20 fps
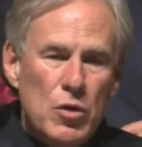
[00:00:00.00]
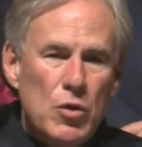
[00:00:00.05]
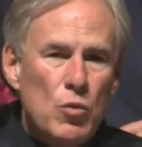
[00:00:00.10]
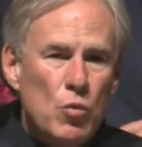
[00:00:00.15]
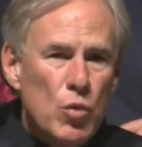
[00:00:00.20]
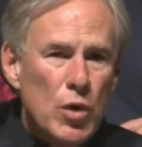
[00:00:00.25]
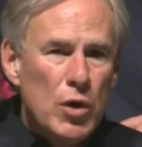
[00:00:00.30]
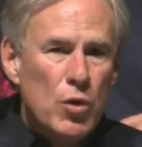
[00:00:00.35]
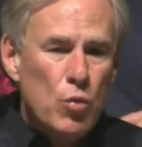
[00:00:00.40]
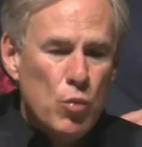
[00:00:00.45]

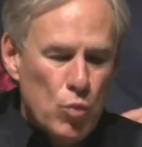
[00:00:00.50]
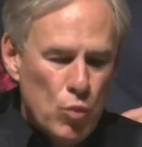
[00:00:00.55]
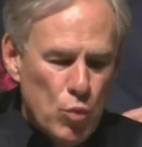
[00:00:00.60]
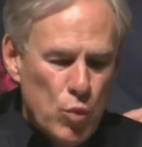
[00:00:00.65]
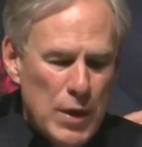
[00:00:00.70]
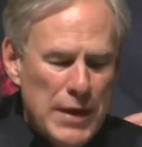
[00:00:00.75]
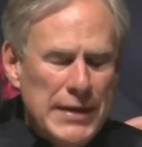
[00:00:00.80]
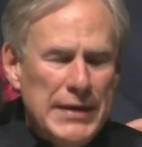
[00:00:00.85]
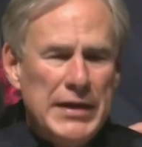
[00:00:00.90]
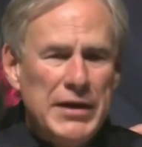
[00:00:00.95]
where
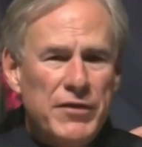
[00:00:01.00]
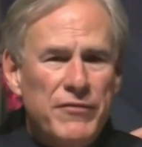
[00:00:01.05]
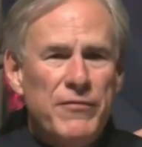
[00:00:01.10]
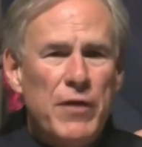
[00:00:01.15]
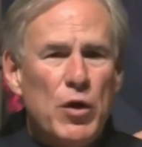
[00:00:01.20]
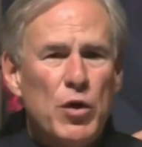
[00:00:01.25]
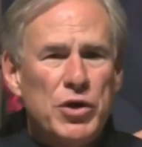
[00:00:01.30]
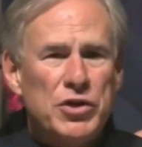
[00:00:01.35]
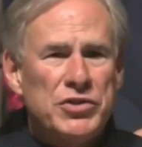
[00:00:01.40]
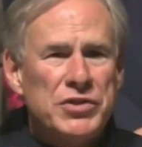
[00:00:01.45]
we need to
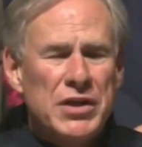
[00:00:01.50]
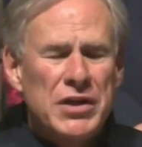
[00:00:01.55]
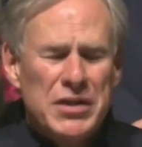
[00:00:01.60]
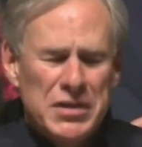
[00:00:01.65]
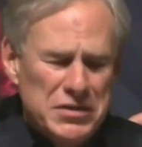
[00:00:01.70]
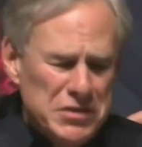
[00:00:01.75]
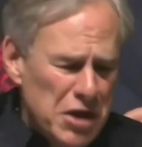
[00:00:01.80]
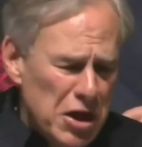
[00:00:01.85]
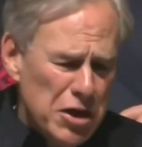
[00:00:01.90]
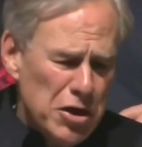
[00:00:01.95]
focus
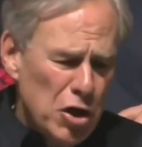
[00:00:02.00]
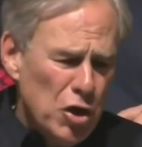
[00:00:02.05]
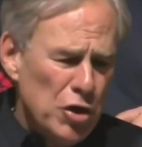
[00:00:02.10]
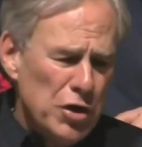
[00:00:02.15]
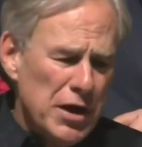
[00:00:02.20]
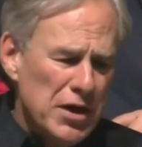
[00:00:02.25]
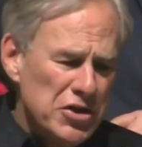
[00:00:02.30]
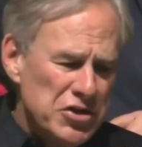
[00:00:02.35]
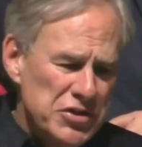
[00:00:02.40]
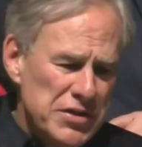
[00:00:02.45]
not on
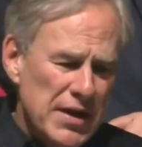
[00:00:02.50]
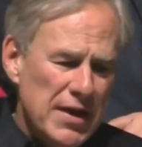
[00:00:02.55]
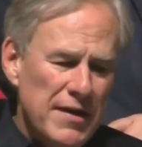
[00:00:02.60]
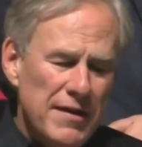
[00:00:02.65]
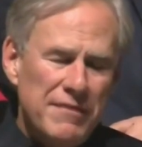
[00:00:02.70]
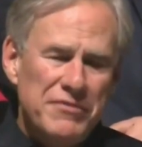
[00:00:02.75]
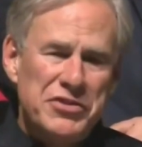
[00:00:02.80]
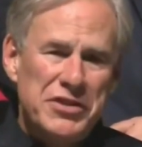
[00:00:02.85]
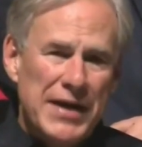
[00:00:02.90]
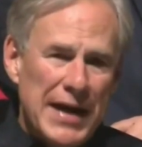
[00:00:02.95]

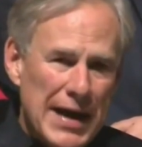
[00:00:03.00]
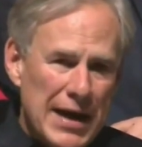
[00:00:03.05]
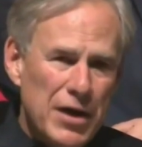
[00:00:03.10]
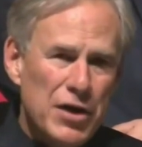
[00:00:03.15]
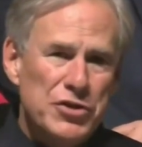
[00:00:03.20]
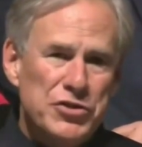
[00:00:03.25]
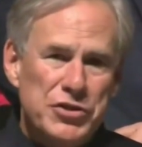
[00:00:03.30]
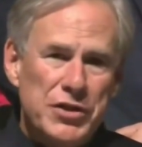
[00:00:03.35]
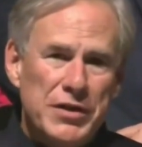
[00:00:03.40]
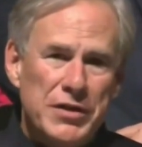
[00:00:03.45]
ourselves and our
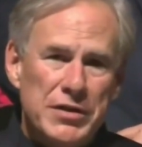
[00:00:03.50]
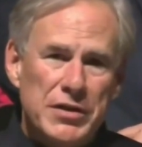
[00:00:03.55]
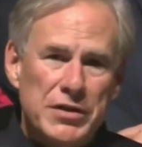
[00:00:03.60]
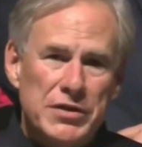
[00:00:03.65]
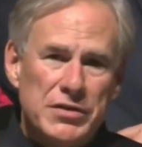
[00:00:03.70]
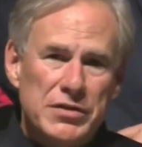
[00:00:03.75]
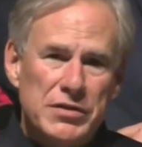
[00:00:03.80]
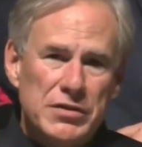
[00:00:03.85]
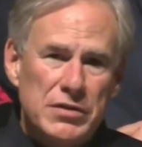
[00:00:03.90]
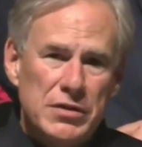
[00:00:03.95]

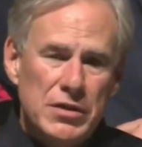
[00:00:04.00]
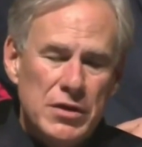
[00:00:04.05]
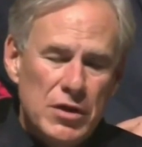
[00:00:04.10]
agendas.